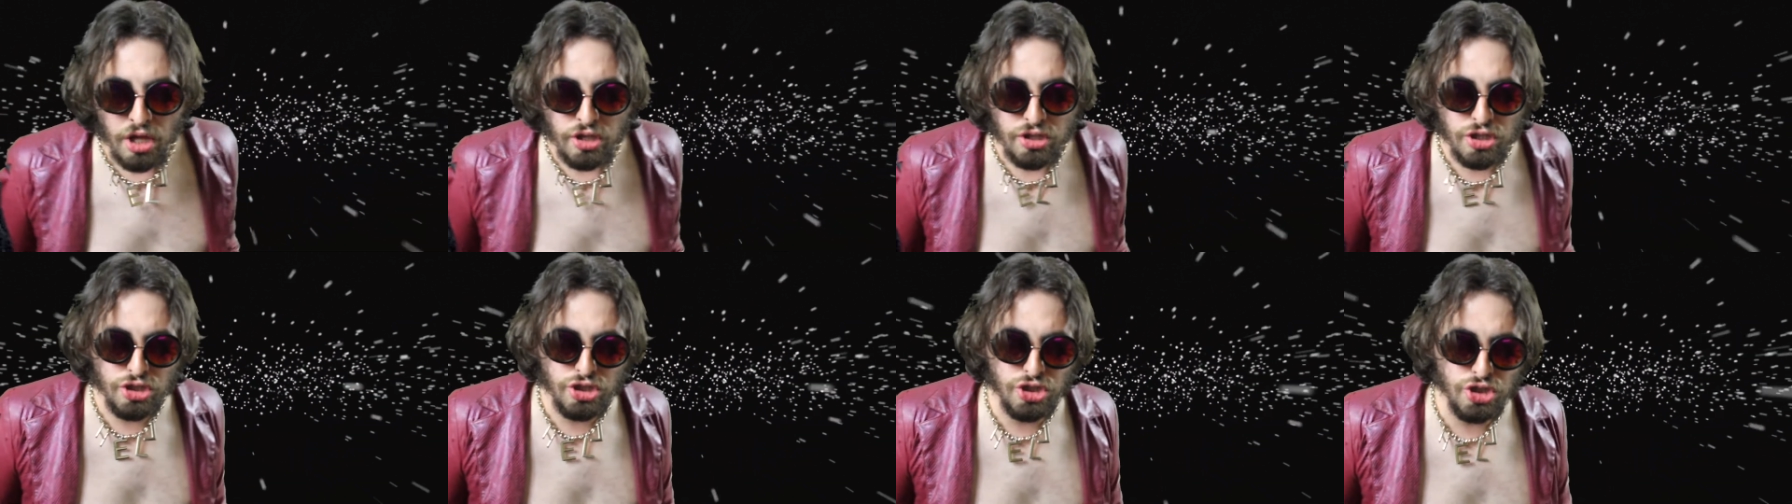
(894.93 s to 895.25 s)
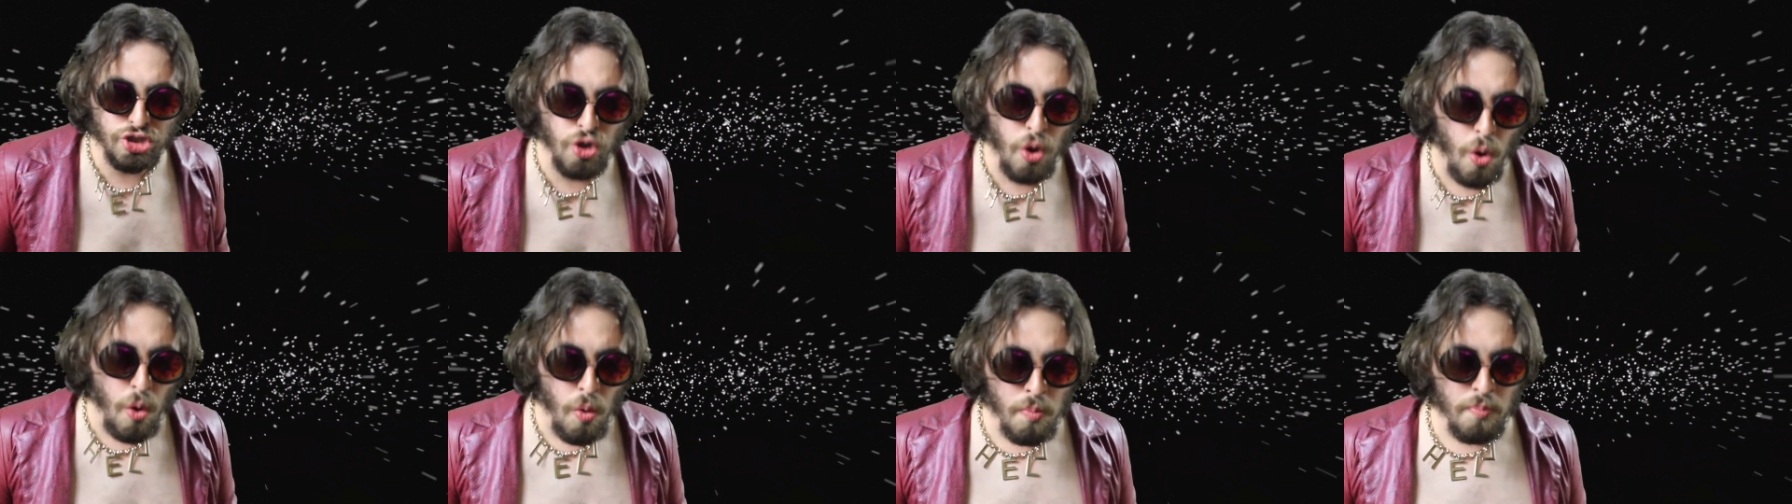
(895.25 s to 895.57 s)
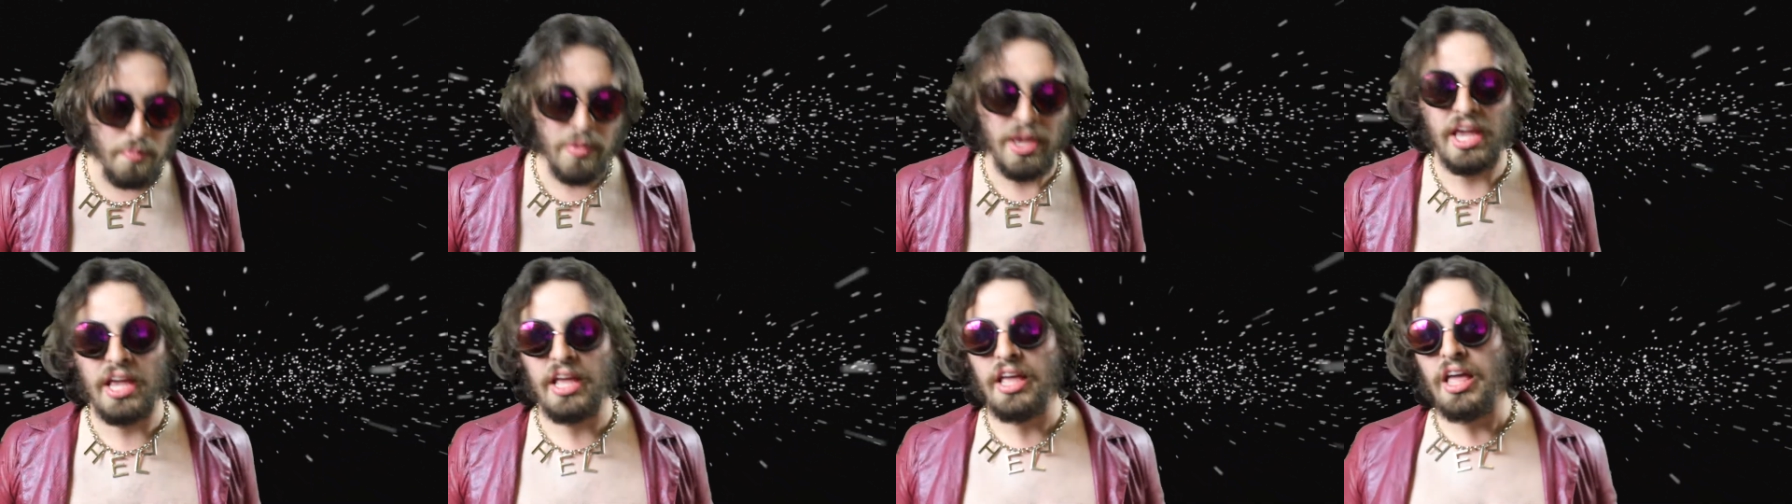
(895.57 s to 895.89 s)
to show
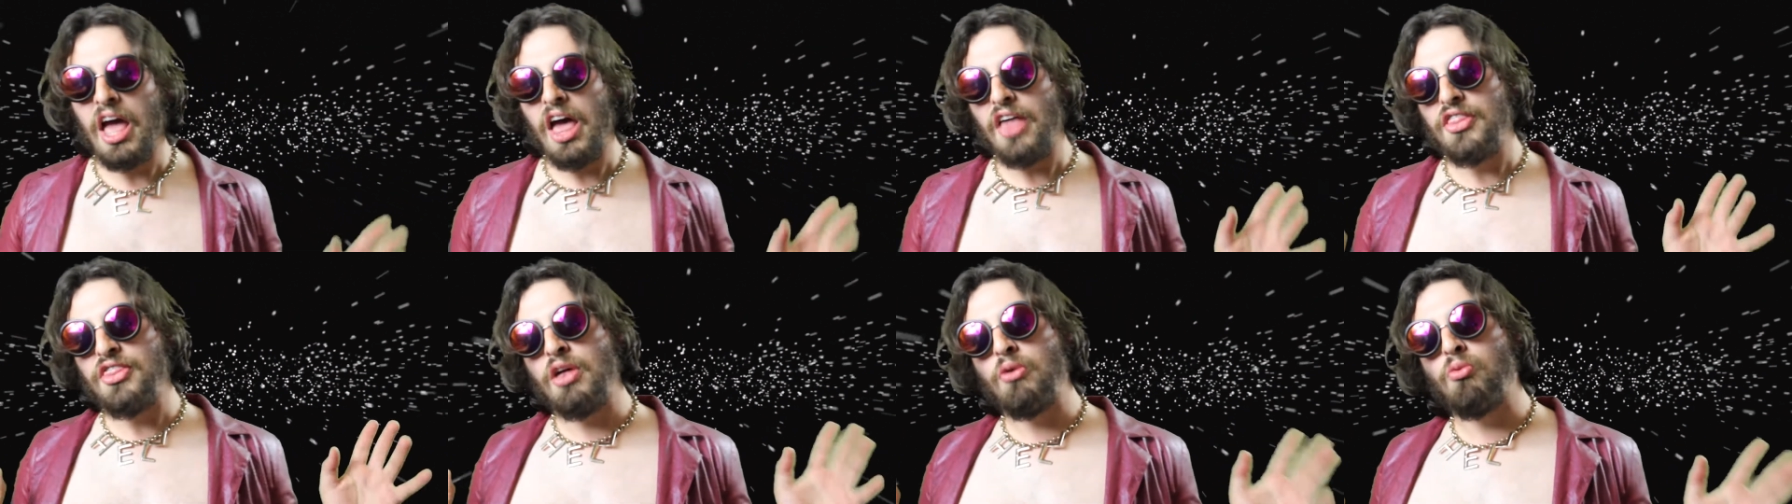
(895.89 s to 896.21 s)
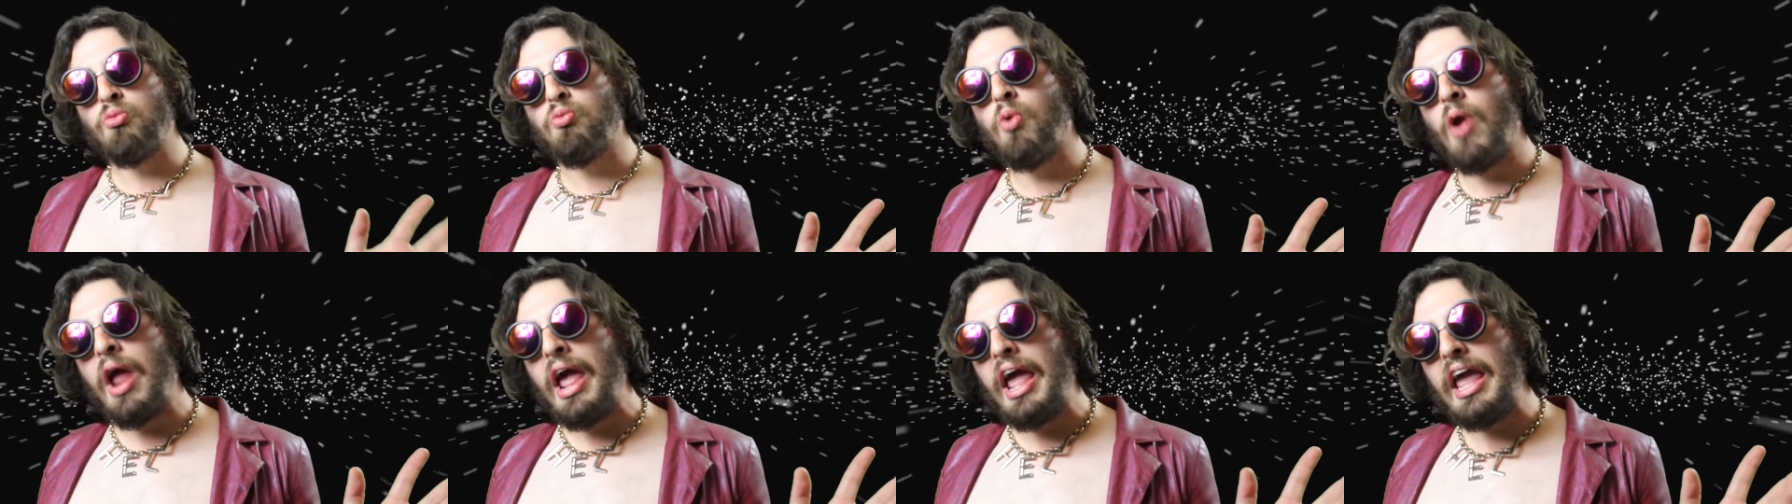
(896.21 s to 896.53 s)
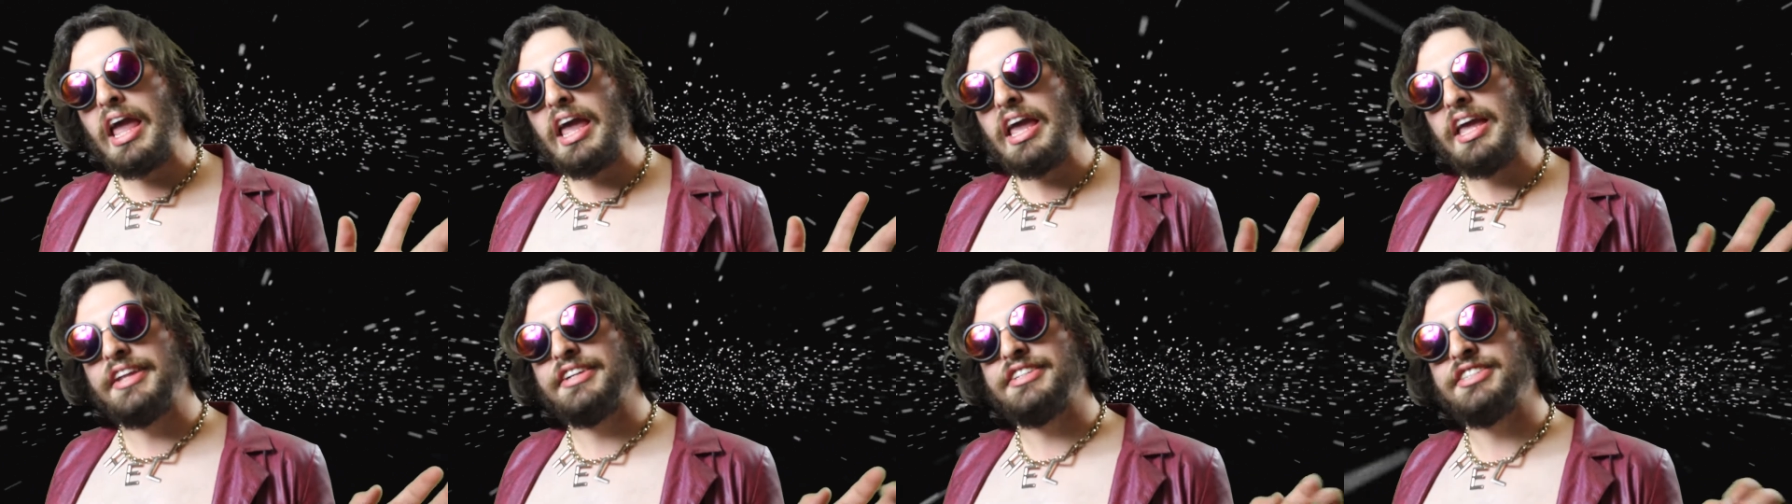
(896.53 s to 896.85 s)
me that
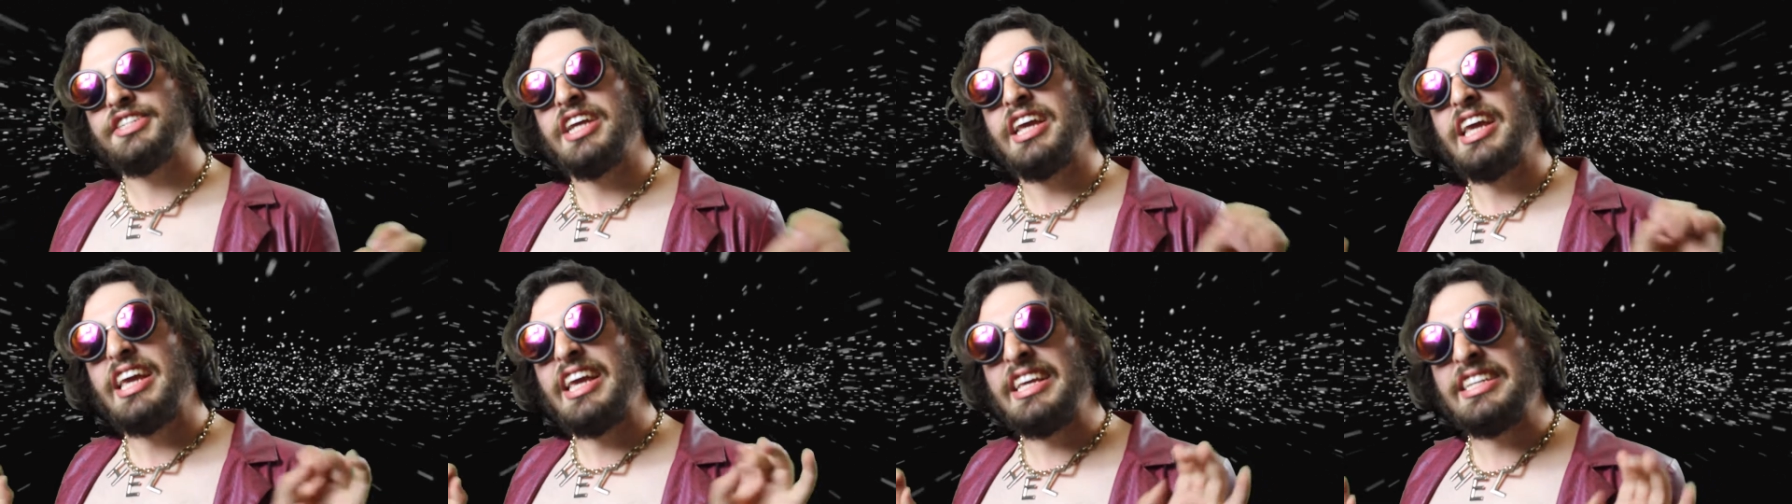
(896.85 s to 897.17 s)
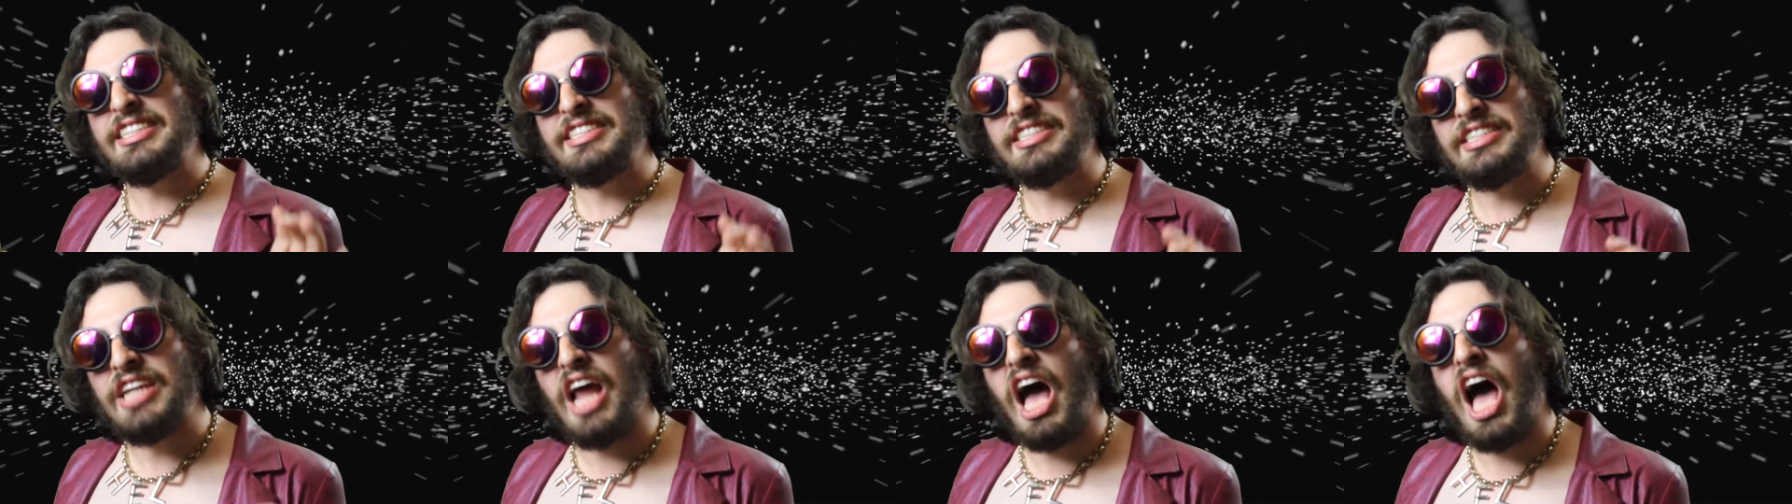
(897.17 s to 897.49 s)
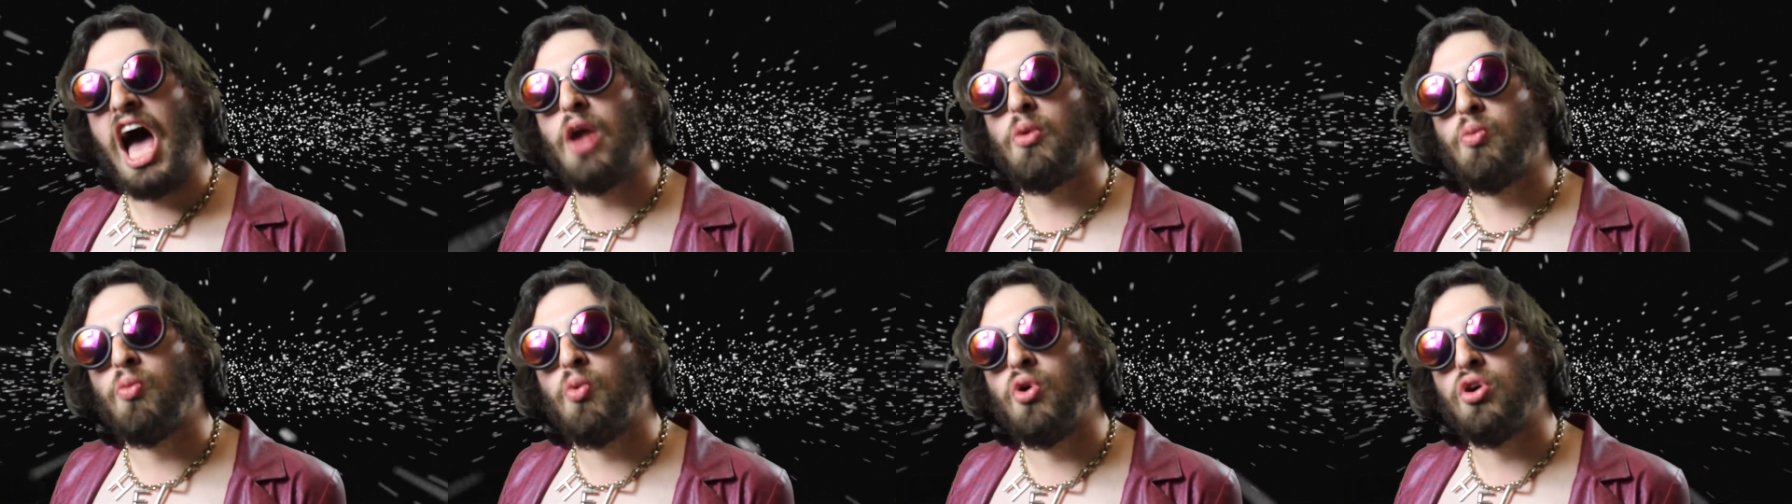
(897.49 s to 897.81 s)
Rage is
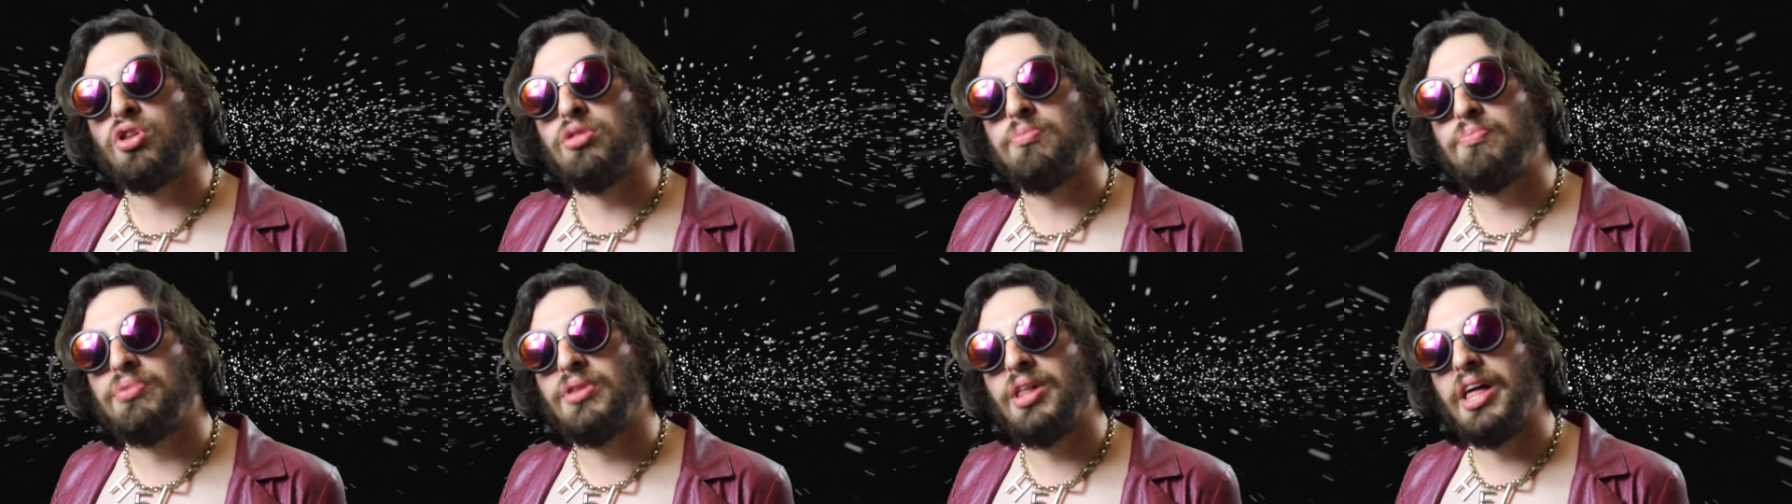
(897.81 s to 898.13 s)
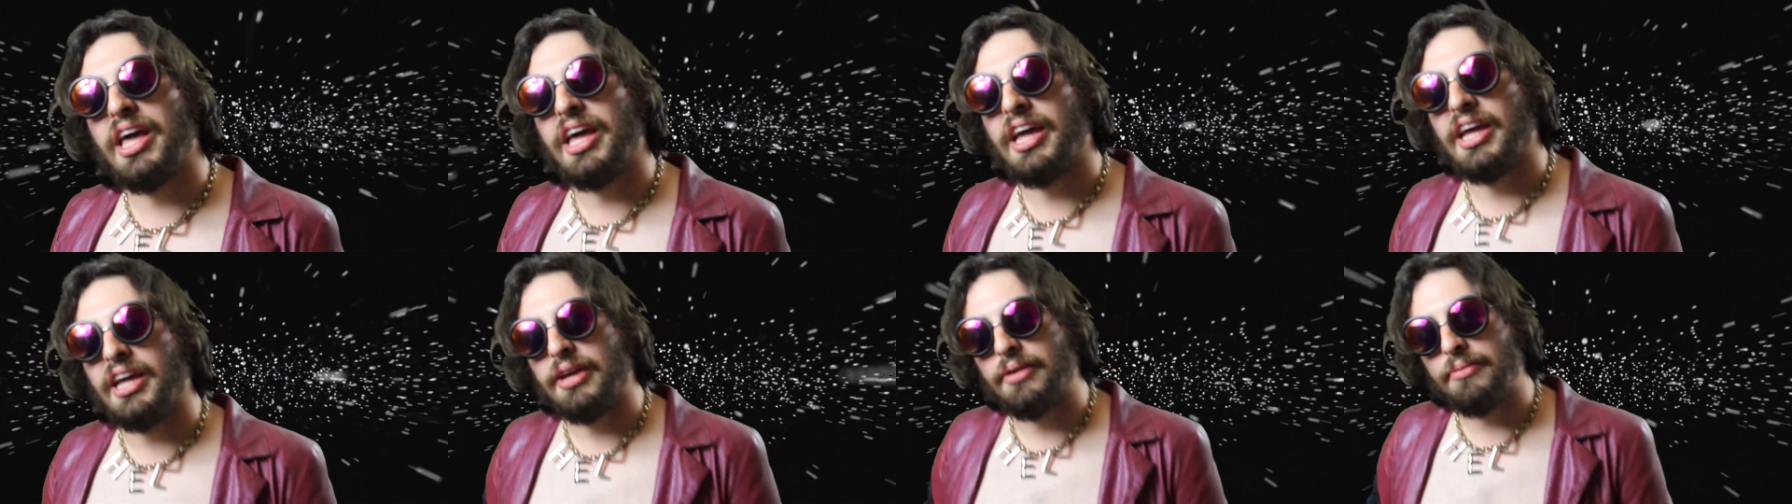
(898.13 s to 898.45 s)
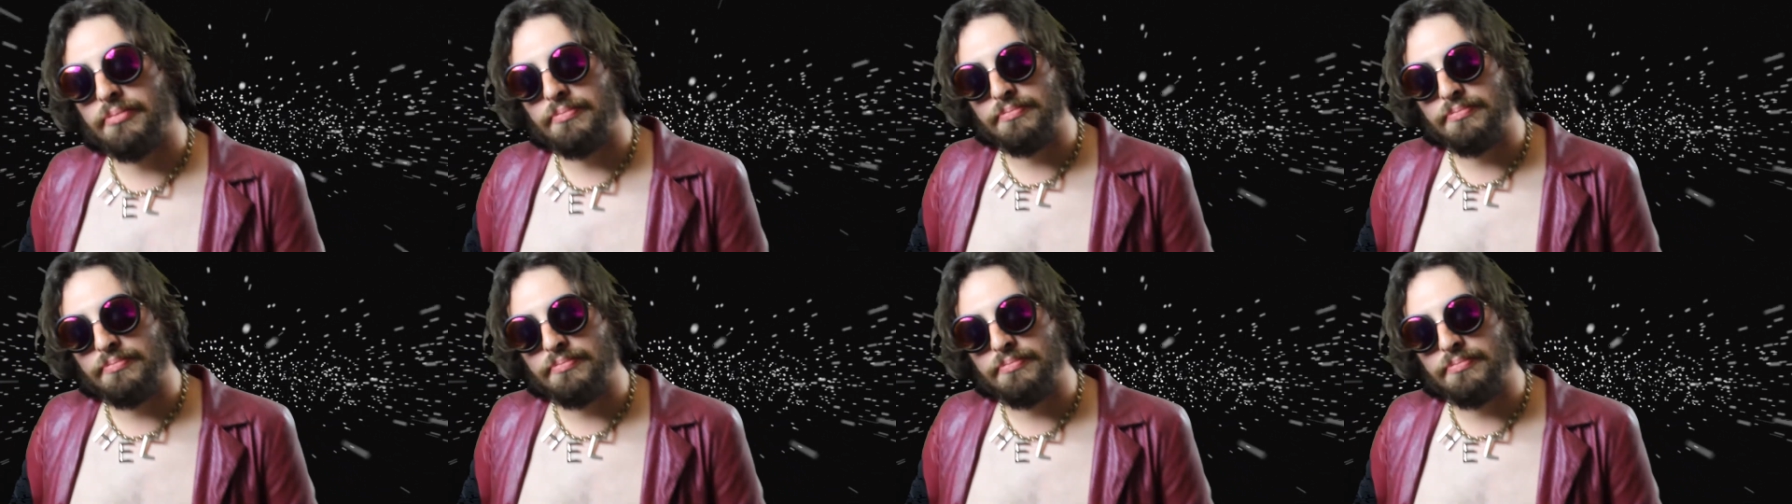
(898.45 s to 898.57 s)
not worth playing?